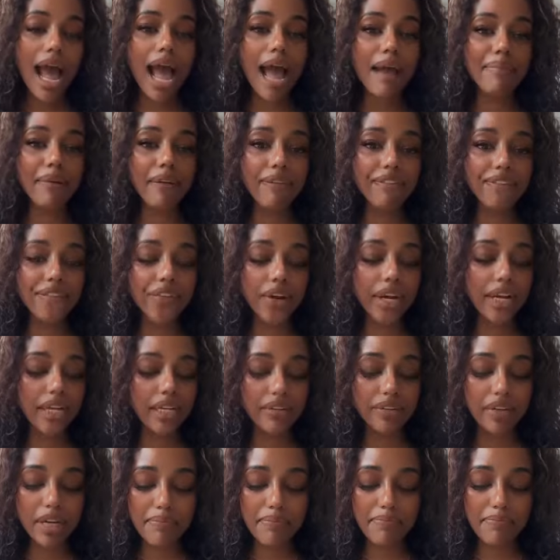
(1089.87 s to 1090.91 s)
I'm
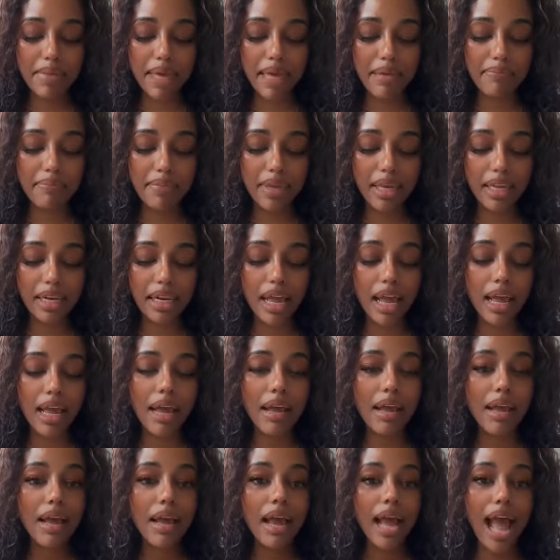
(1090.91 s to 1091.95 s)
afraid of commitment.
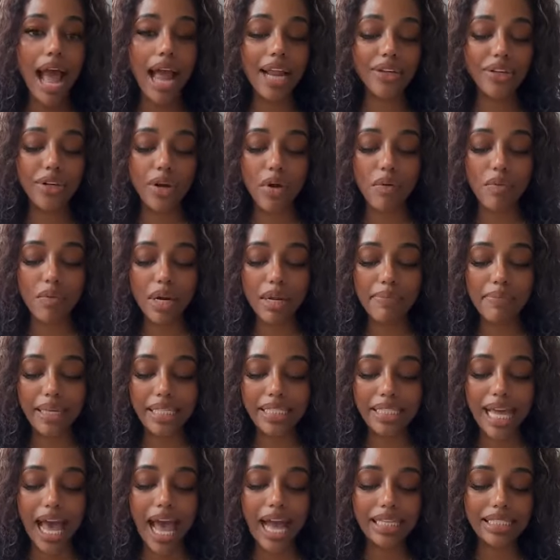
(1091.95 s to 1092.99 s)
I don't want to
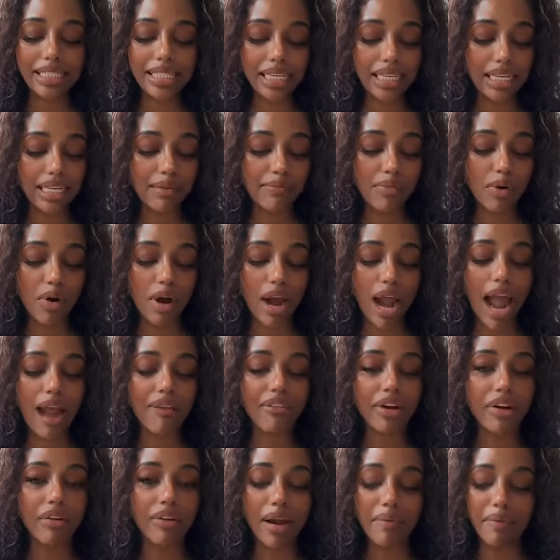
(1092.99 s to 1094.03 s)
be toxic anymore.
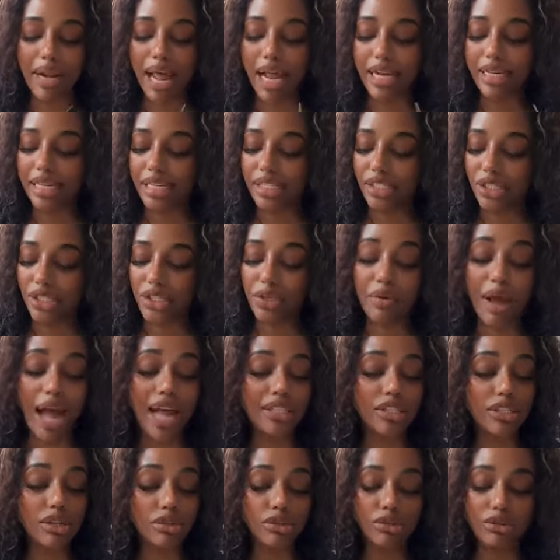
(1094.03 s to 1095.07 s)
I regret what I did to you.
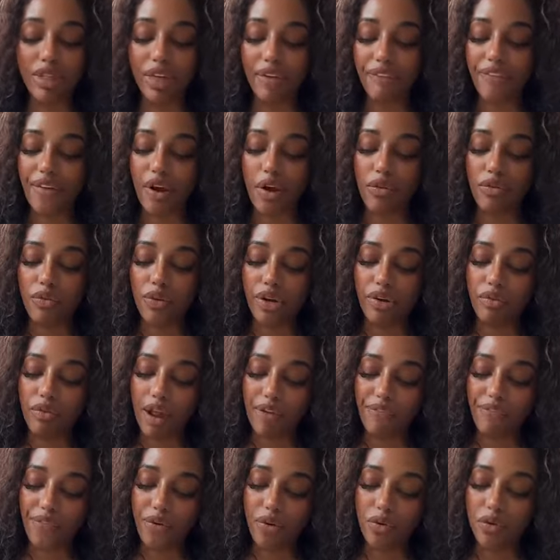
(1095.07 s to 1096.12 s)
I told you they felt
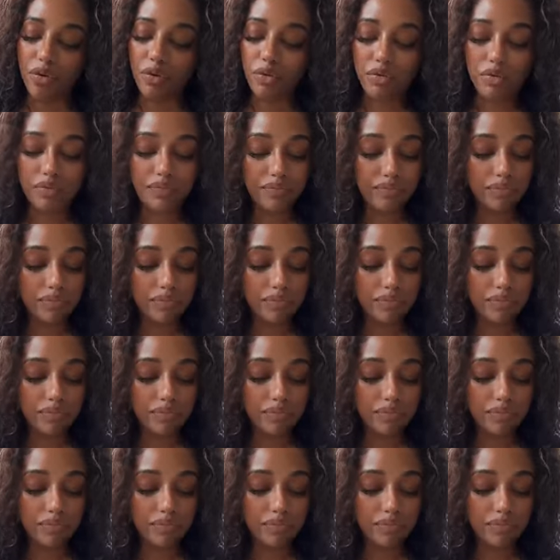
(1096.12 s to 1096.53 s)
regretful.